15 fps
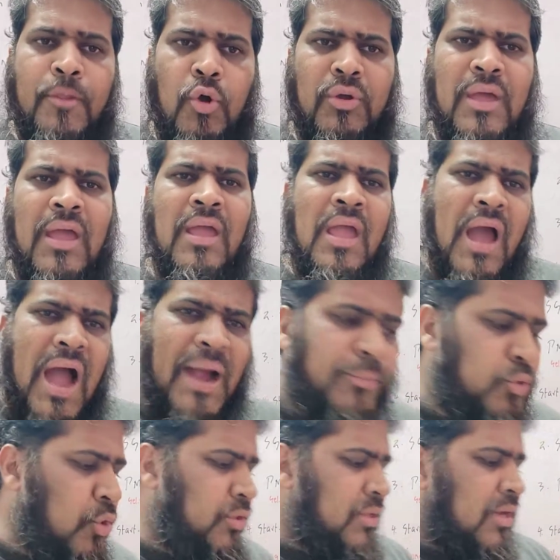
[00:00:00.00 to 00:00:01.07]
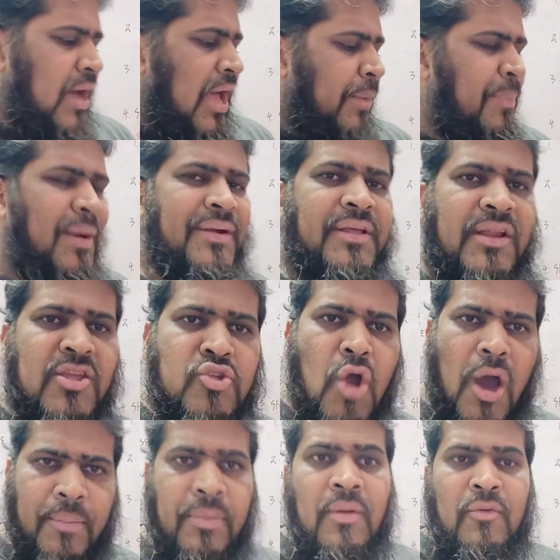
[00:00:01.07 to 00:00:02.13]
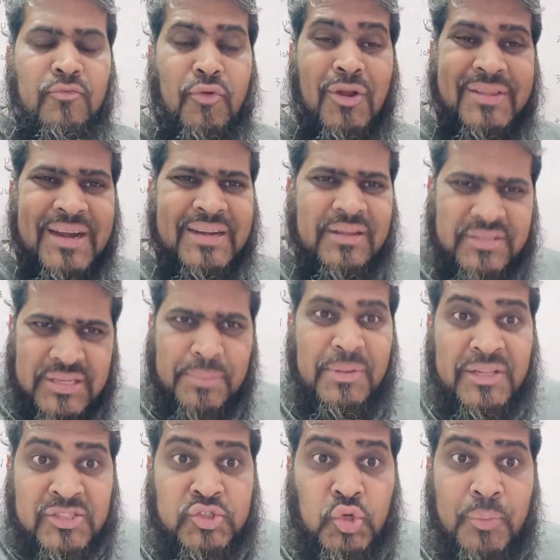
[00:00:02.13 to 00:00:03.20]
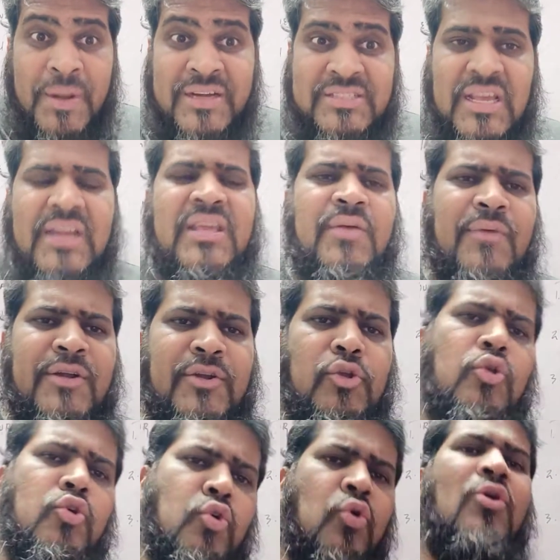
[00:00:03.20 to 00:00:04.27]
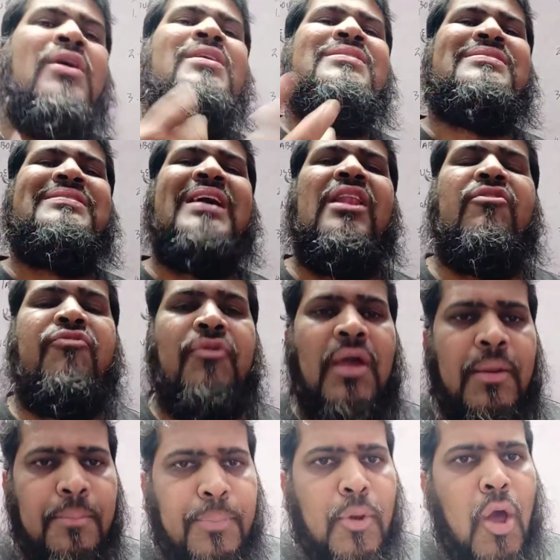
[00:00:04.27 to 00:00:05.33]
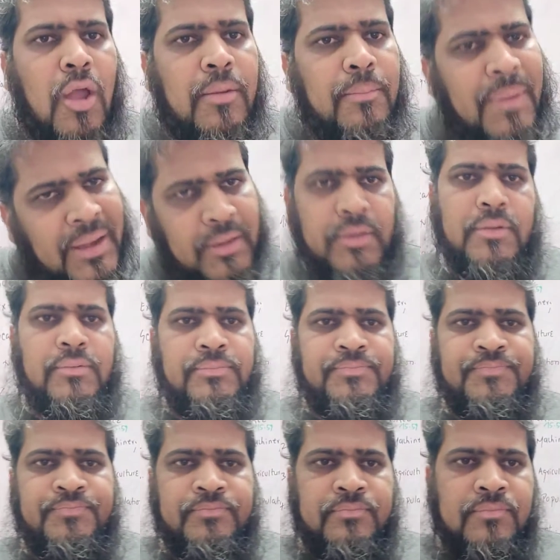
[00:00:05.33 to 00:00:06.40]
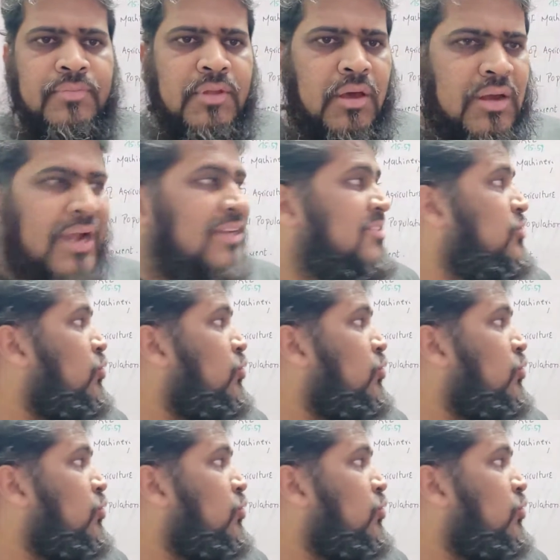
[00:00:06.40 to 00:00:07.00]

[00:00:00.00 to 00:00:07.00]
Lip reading: Okay. I am doing the carpentry job. For that some instruments are given to you. Self-employment. Right,